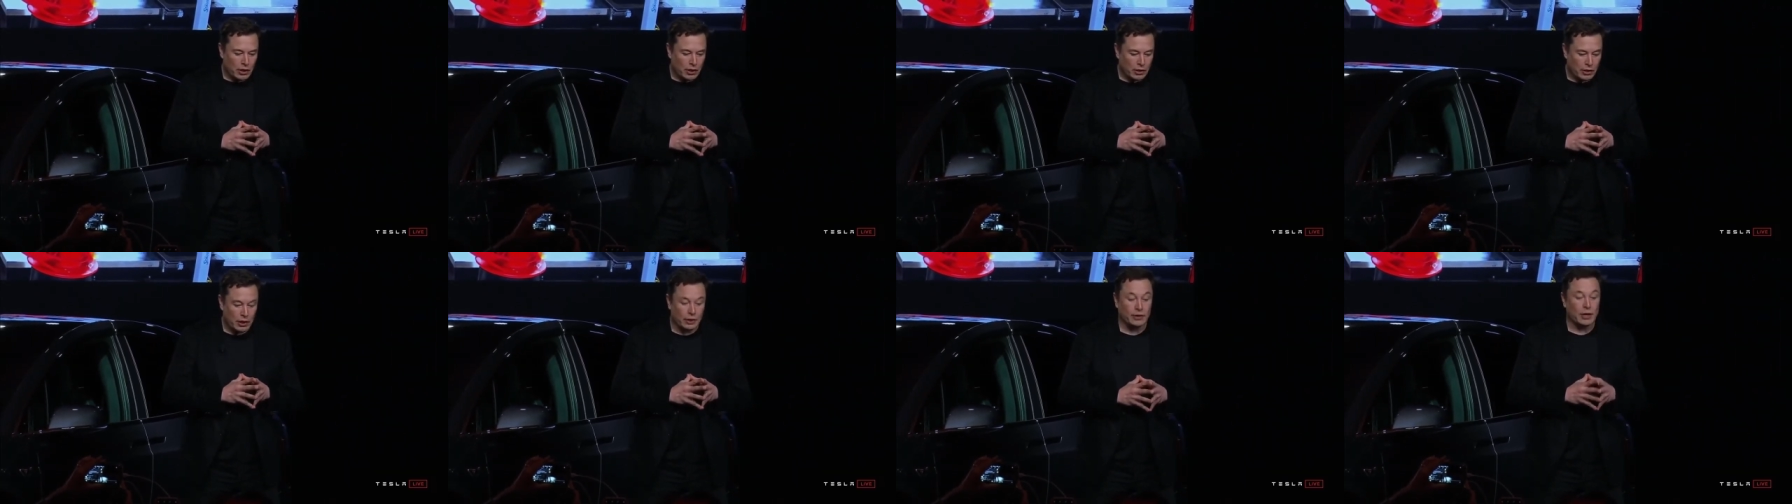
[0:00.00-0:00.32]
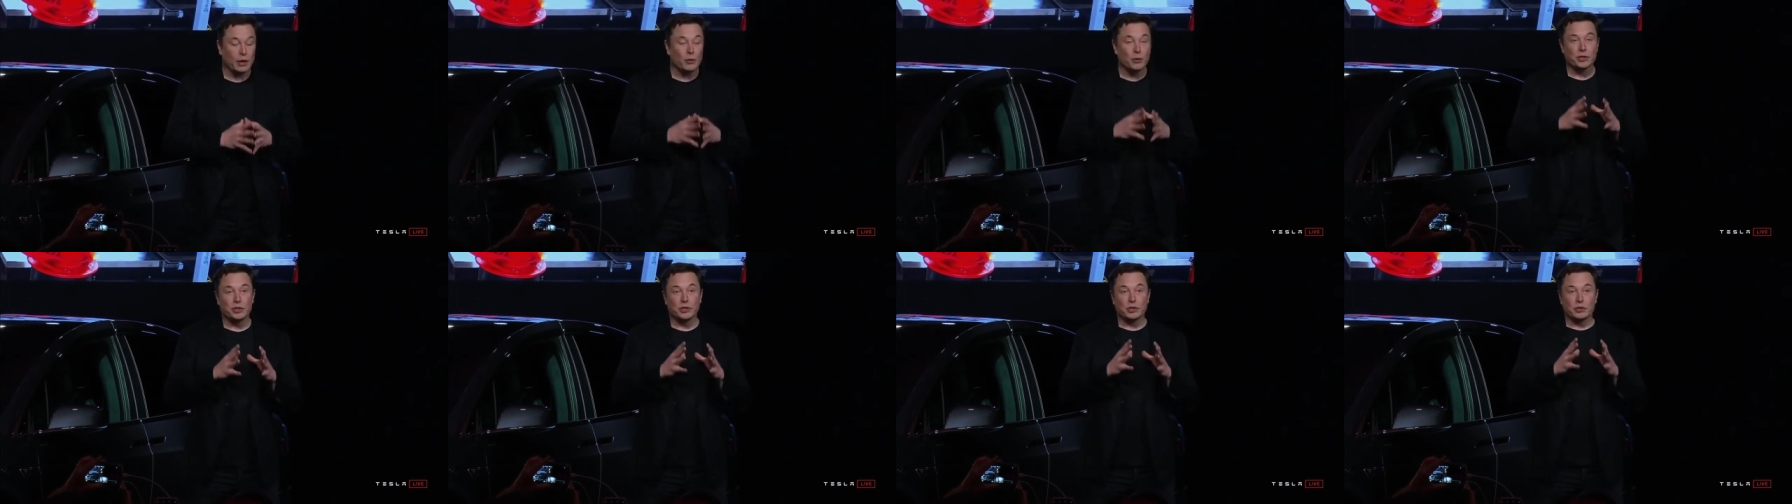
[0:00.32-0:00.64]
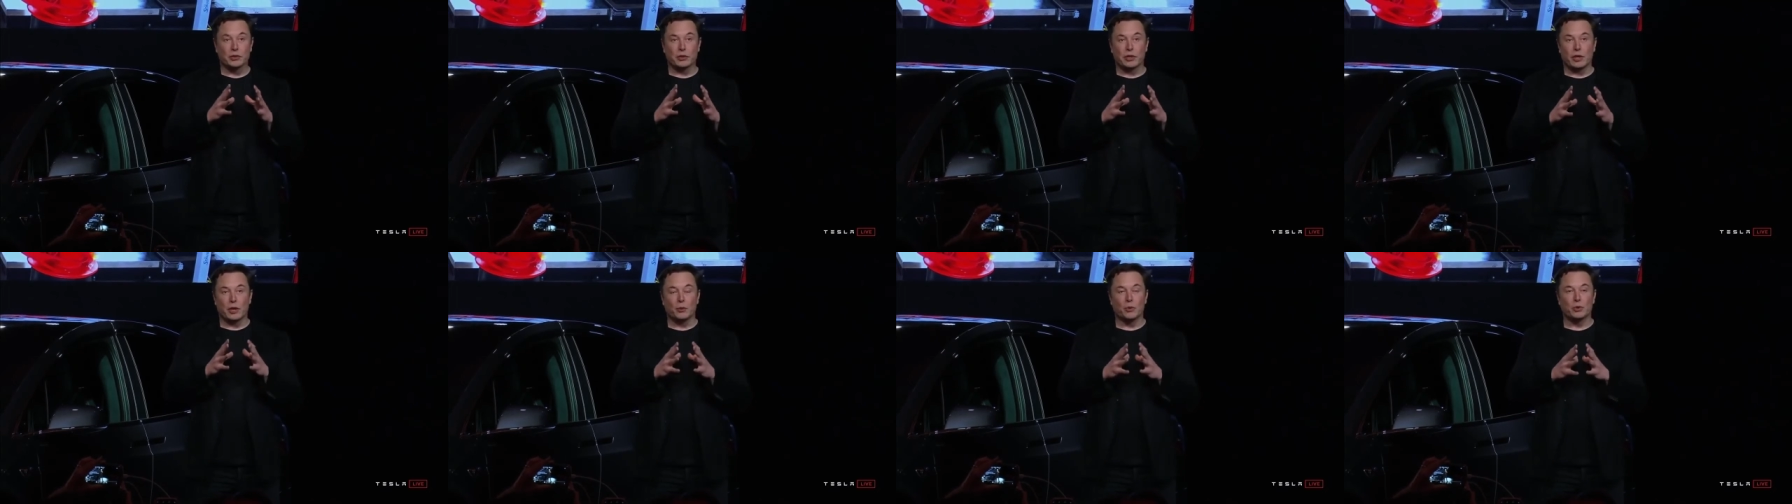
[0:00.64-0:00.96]
that, that, was
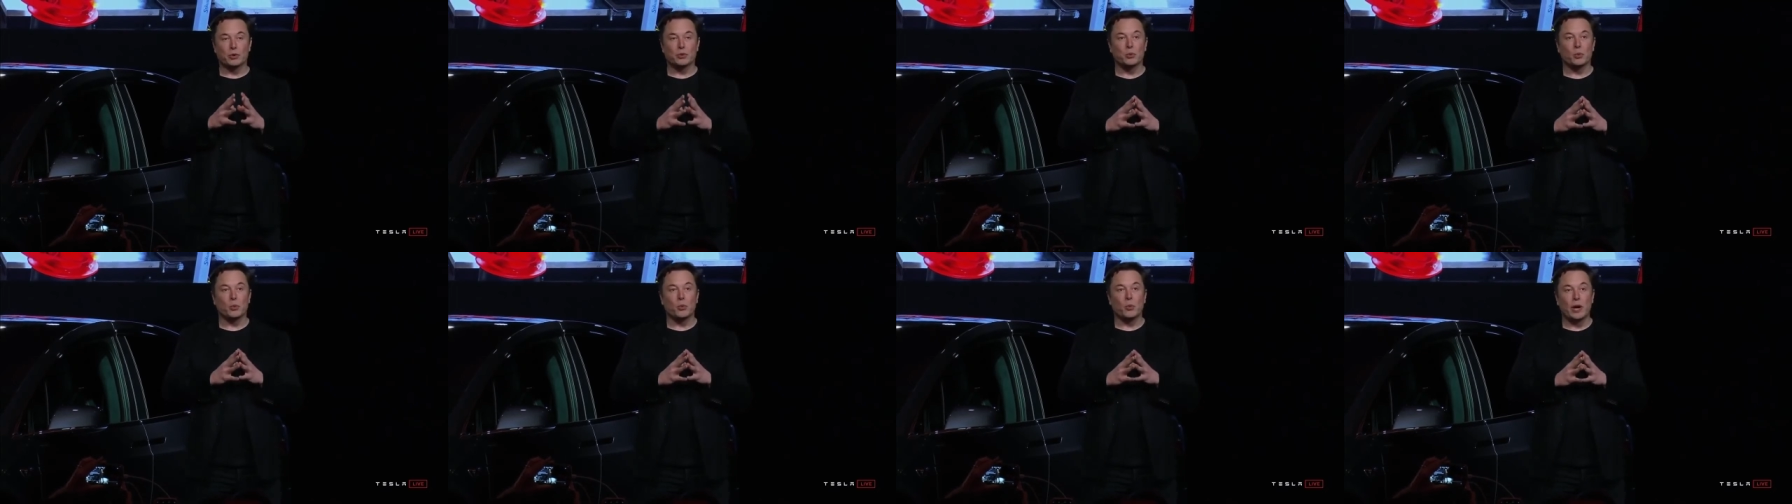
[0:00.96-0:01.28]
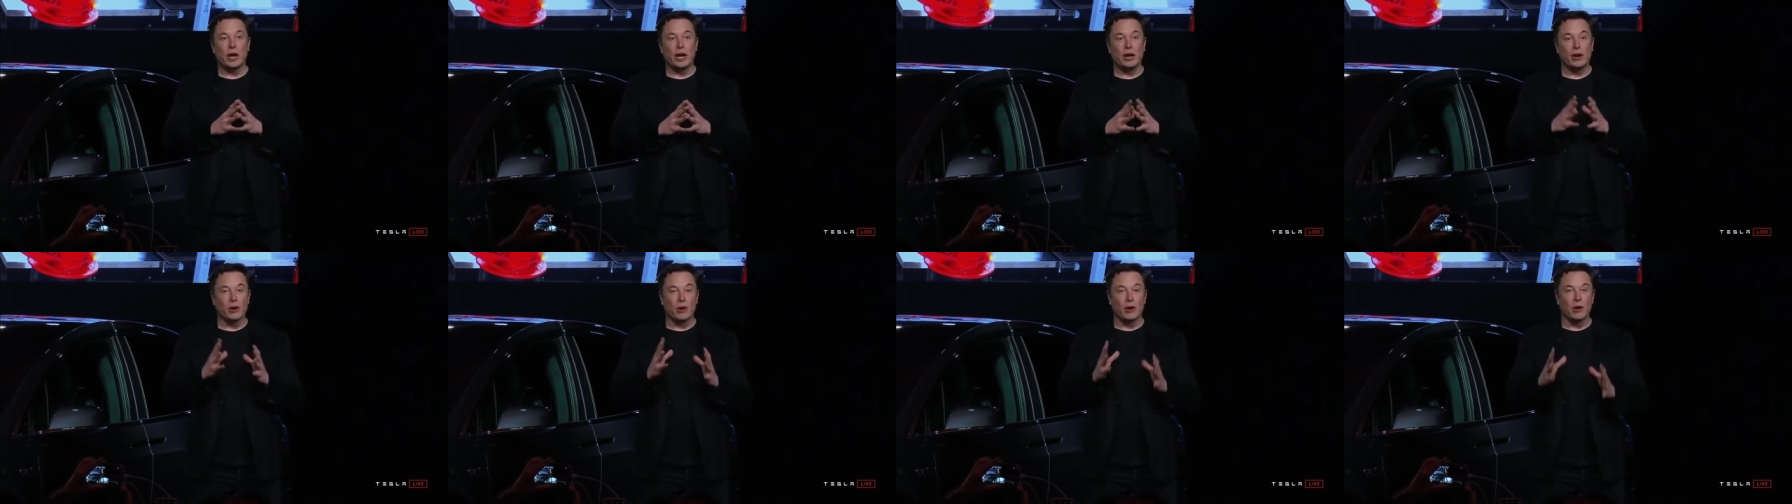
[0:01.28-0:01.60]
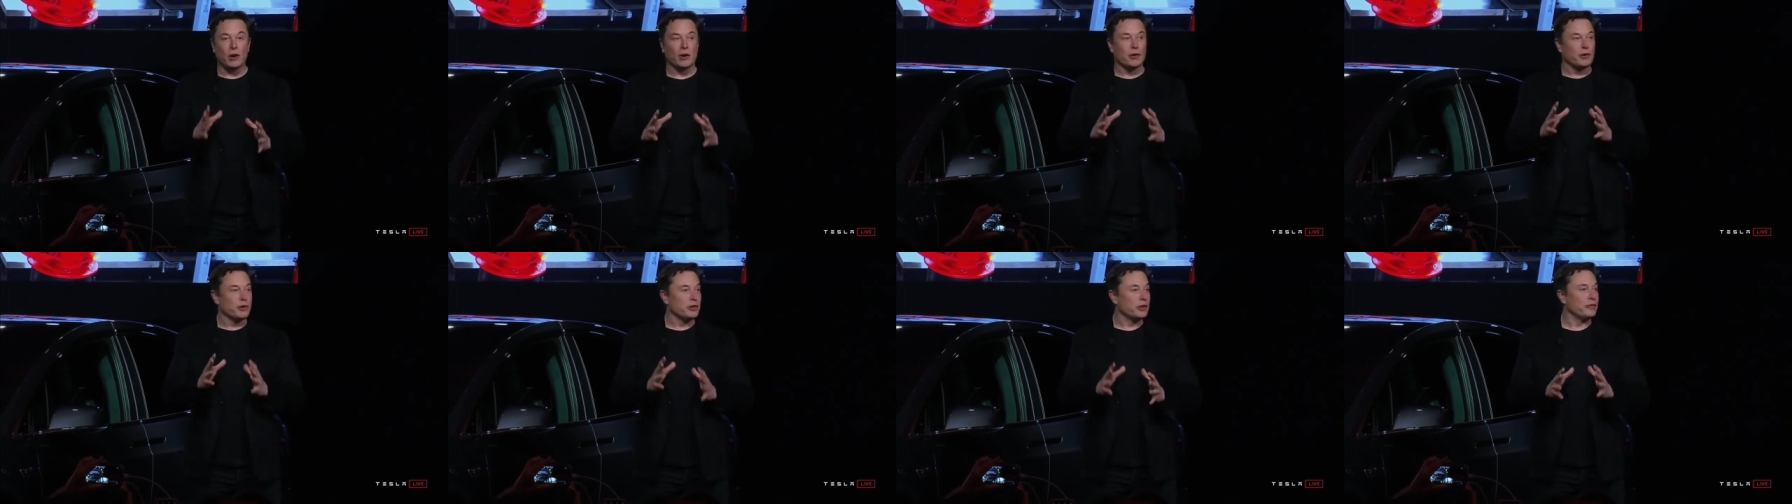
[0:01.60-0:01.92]
in, that was way
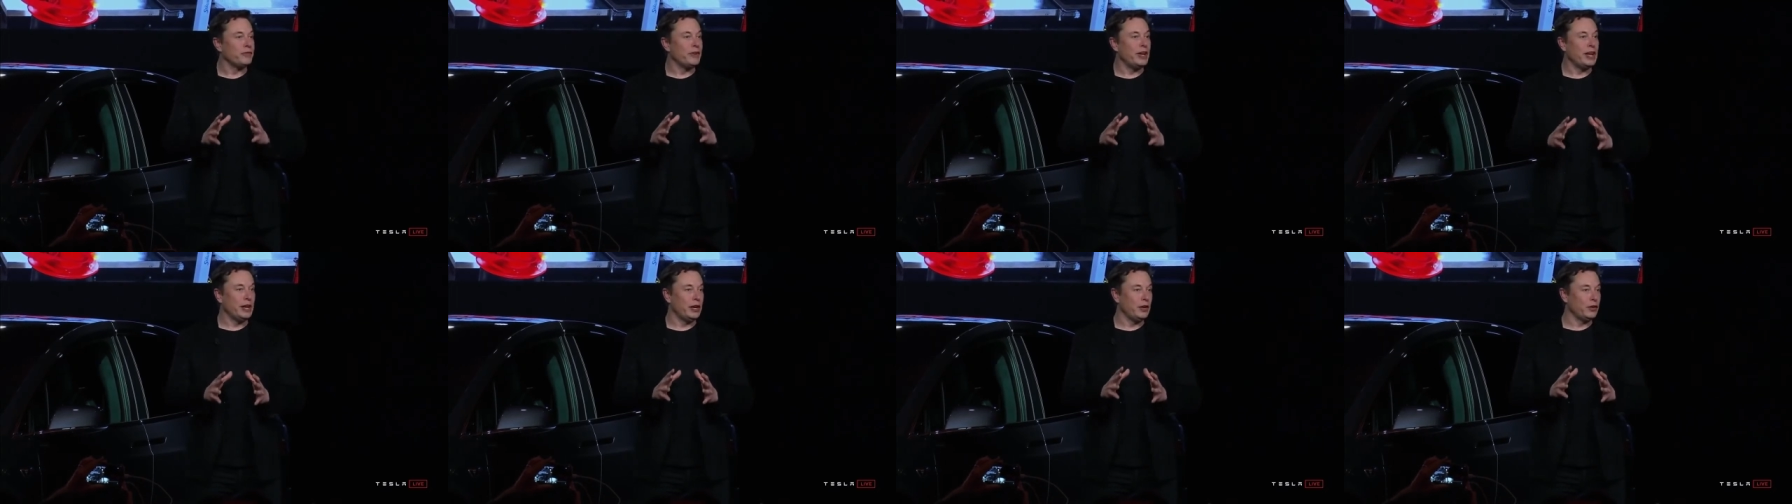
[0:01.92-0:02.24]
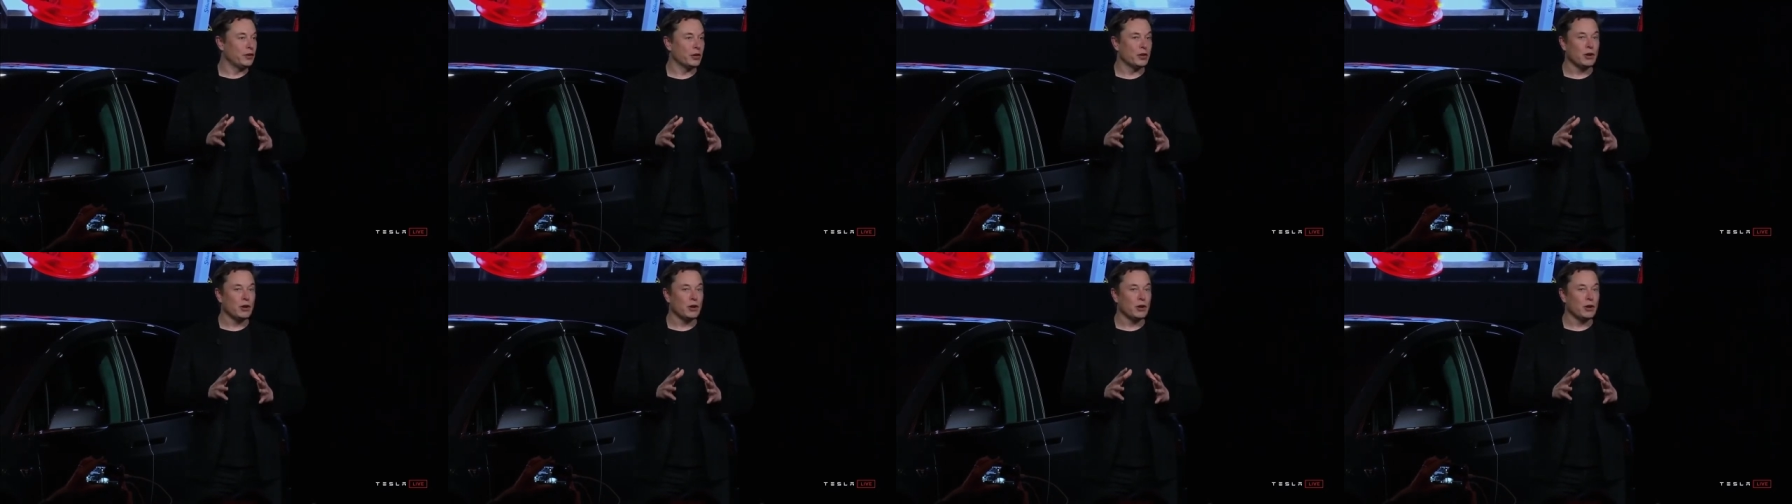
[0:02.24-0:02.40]
harder than making